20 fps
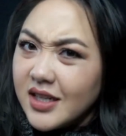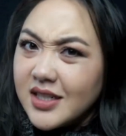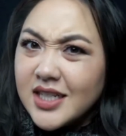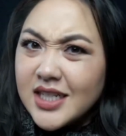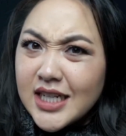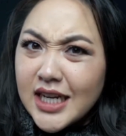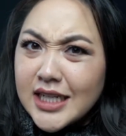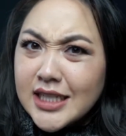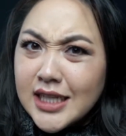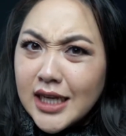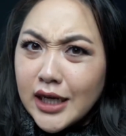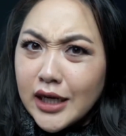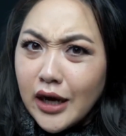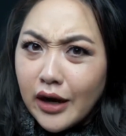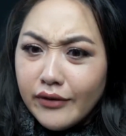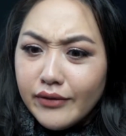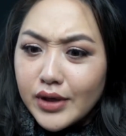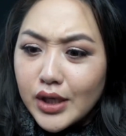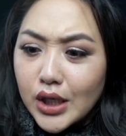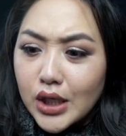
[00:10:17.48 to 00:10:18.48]
did I say
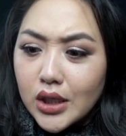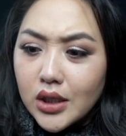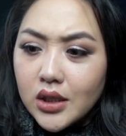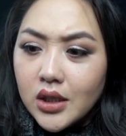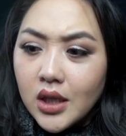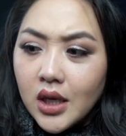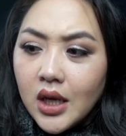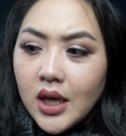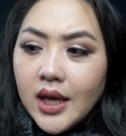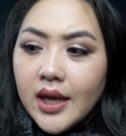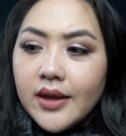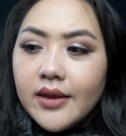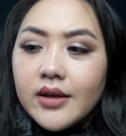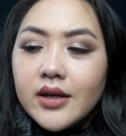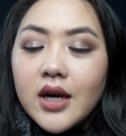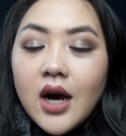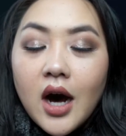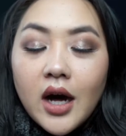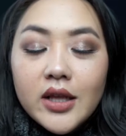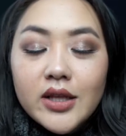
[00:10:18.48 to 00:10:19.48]
CoverGirl?
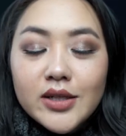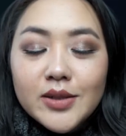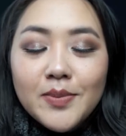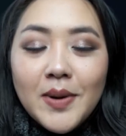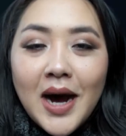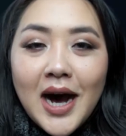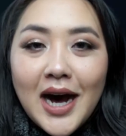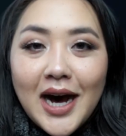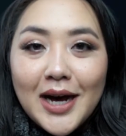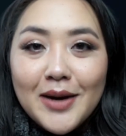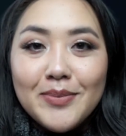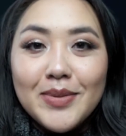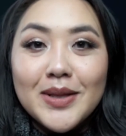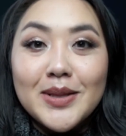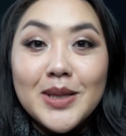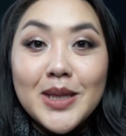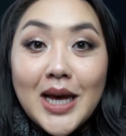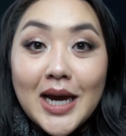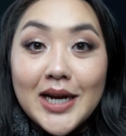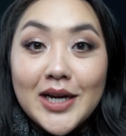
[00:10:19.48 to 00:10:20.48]
ColourPop
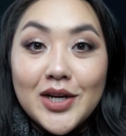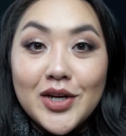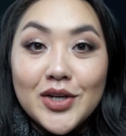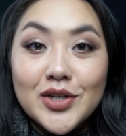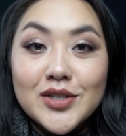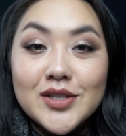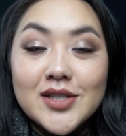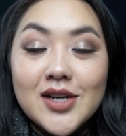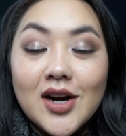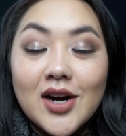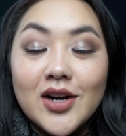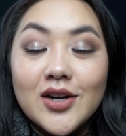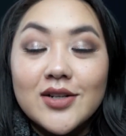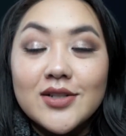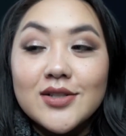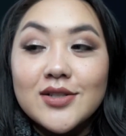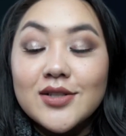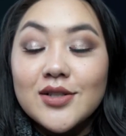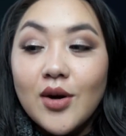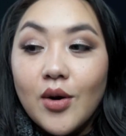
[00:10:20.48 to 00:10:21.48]
liners are
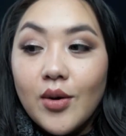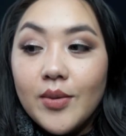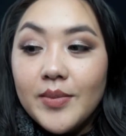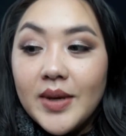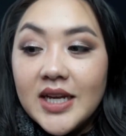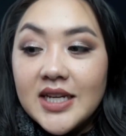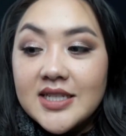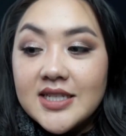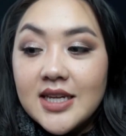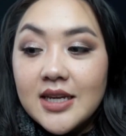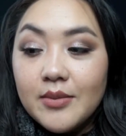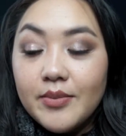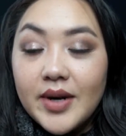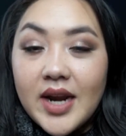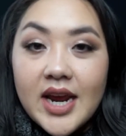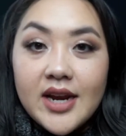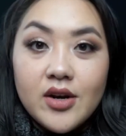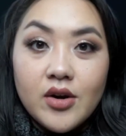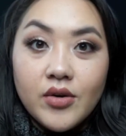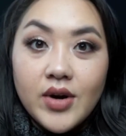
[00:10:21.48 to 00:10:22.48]
so amazing, but
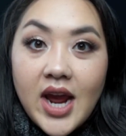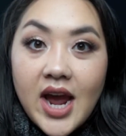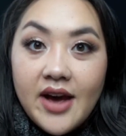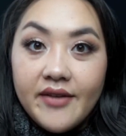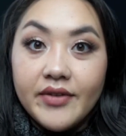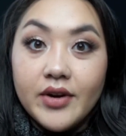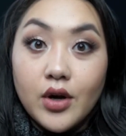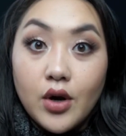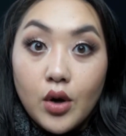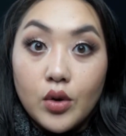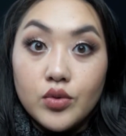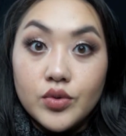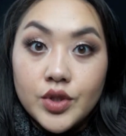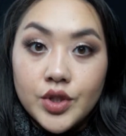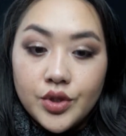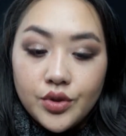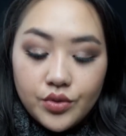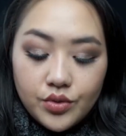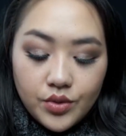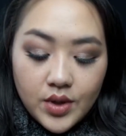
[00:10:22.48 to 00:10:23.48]
I don't have a
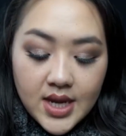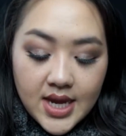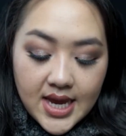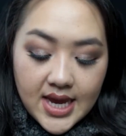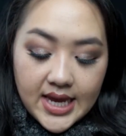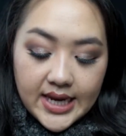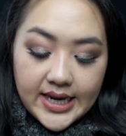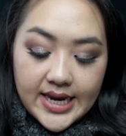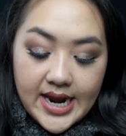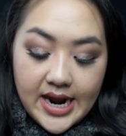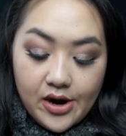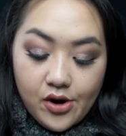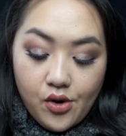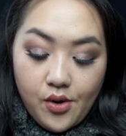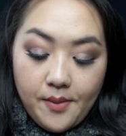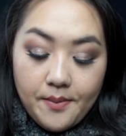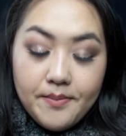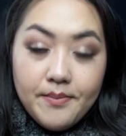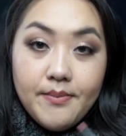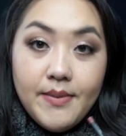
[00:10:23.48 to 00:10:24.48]
go-to.
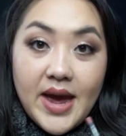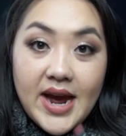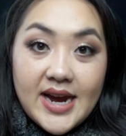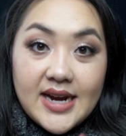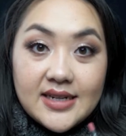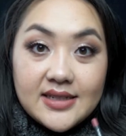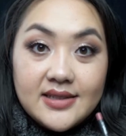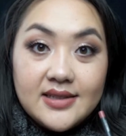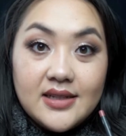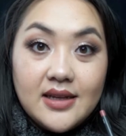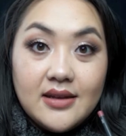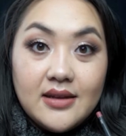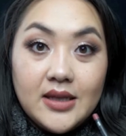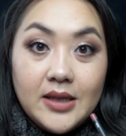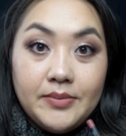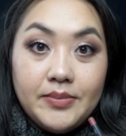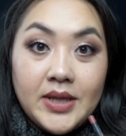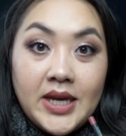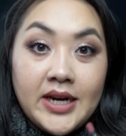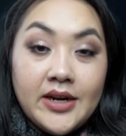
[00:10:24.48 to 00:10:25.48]
Now, MAC's
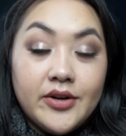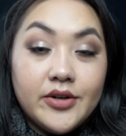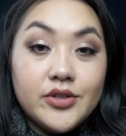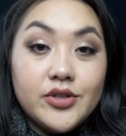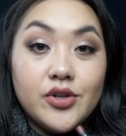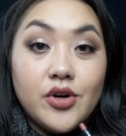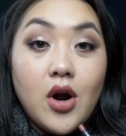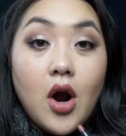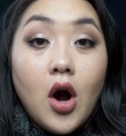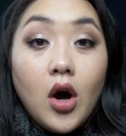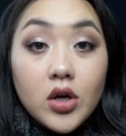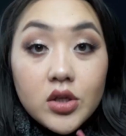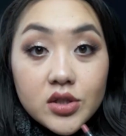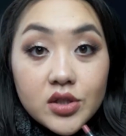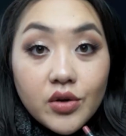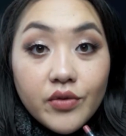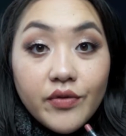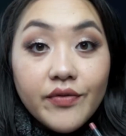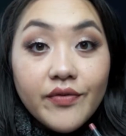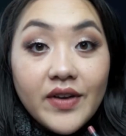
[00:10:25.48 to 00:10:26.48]
lip liners are
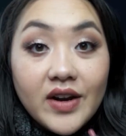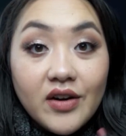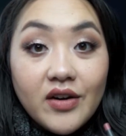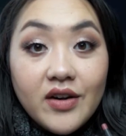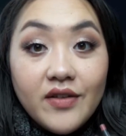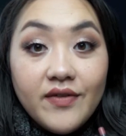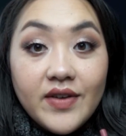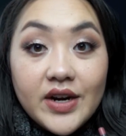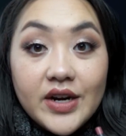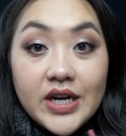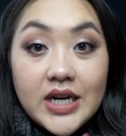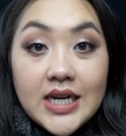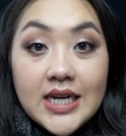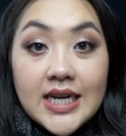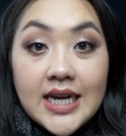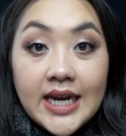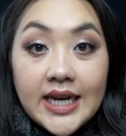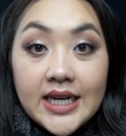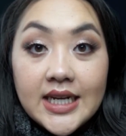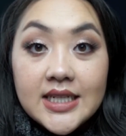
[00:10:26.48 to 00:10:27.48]
also very, very
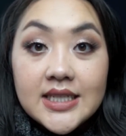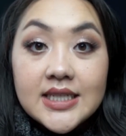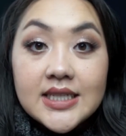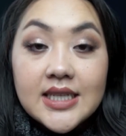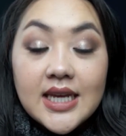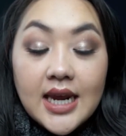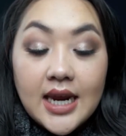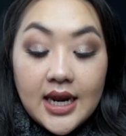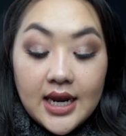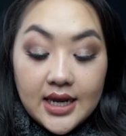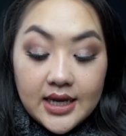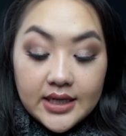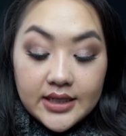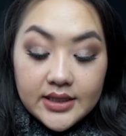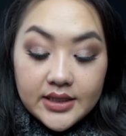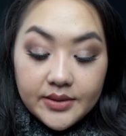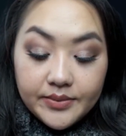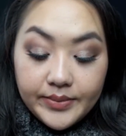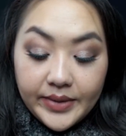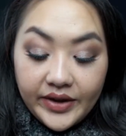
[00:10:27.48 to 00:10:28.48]
nice,
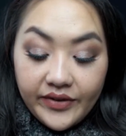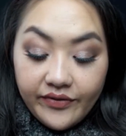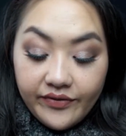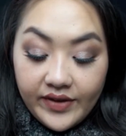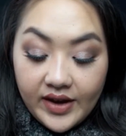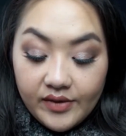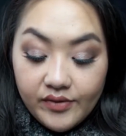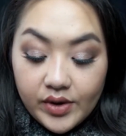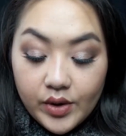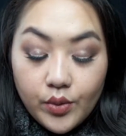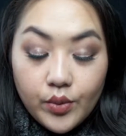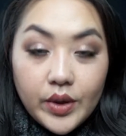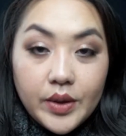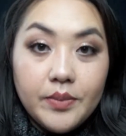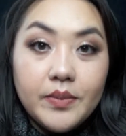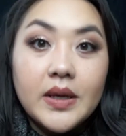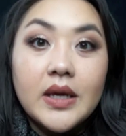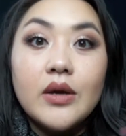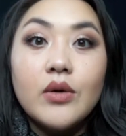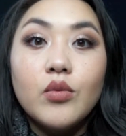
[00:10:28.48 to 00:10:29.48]
and my favorite
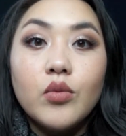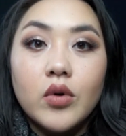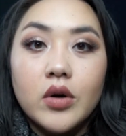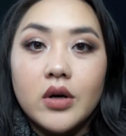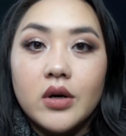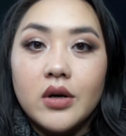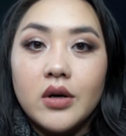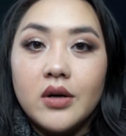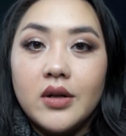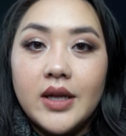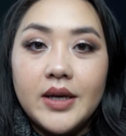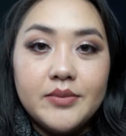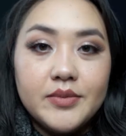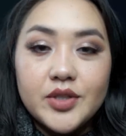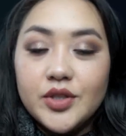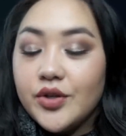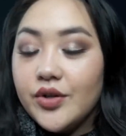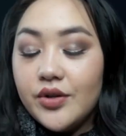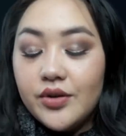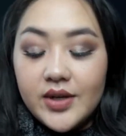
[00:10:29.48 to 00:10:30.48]
would be Whirl. I'm
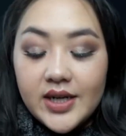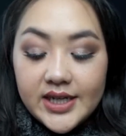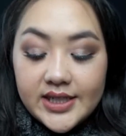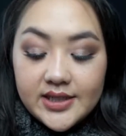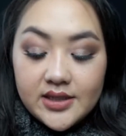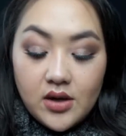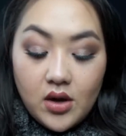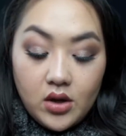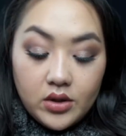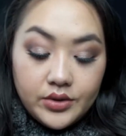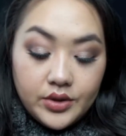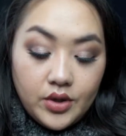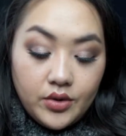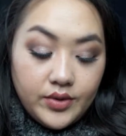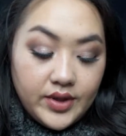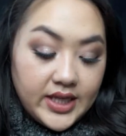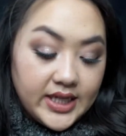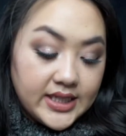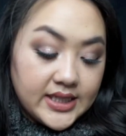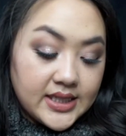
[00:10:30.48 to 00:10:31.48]
sure you guys all
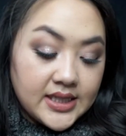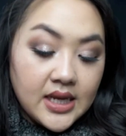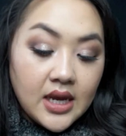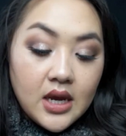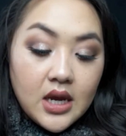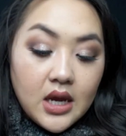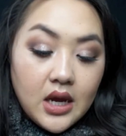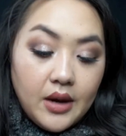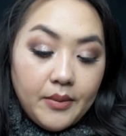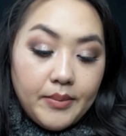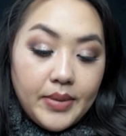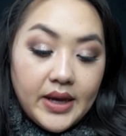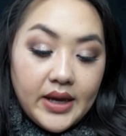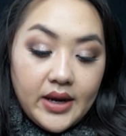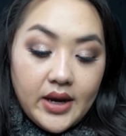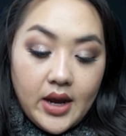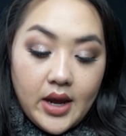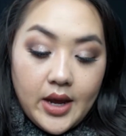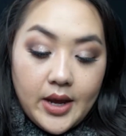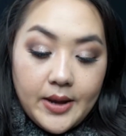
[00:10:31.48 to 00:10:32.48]
know this,
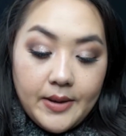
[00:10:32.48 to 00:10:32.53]
but